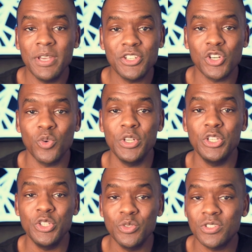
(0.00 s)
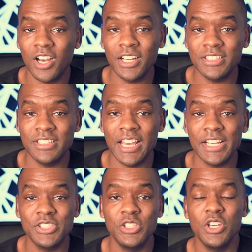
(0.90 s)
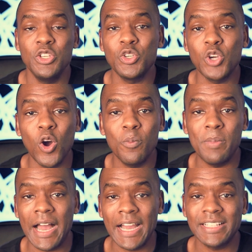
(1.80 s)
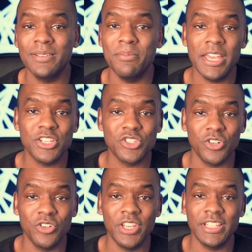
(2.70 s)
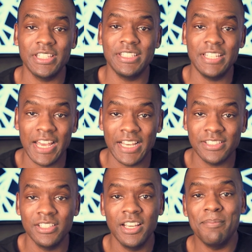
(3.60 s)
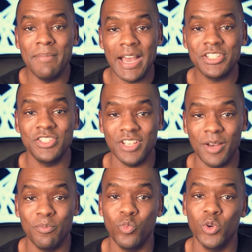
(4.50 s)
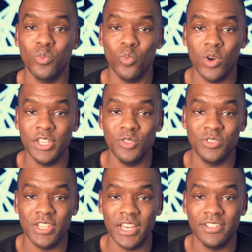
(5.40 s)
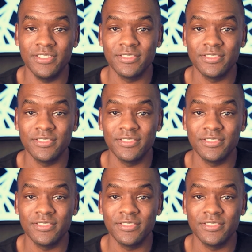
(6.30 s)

make sure when you use talk to text, you go back to make sure that the text matches up with what you said.